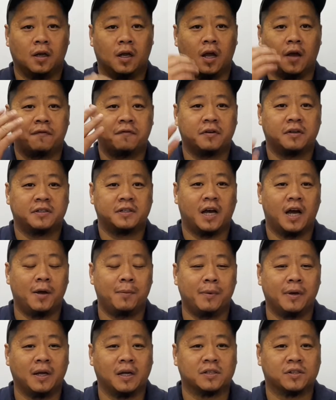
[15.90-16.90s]
If your
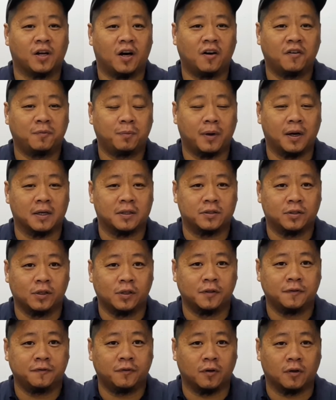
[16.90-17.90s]
timing is off by a
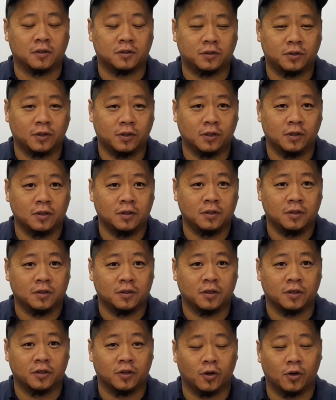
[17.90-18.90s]
tooth or two,
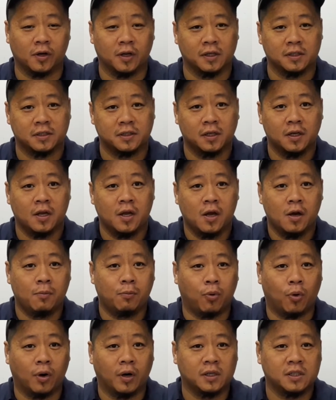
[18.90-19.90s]
you'll notice
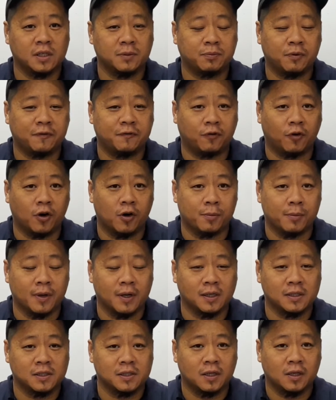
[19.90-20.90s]
poor engine
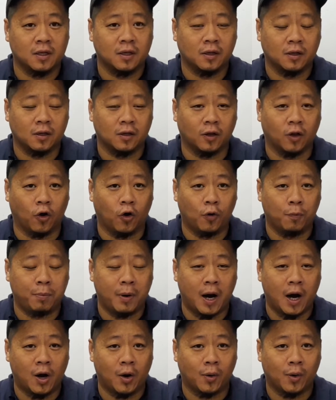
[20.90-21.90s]
performance, low
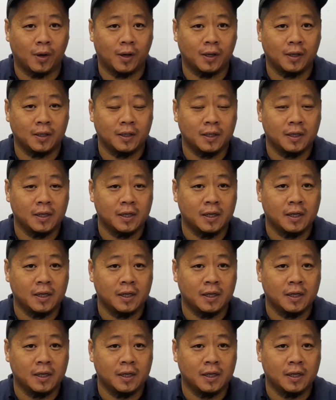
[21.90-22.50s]
power,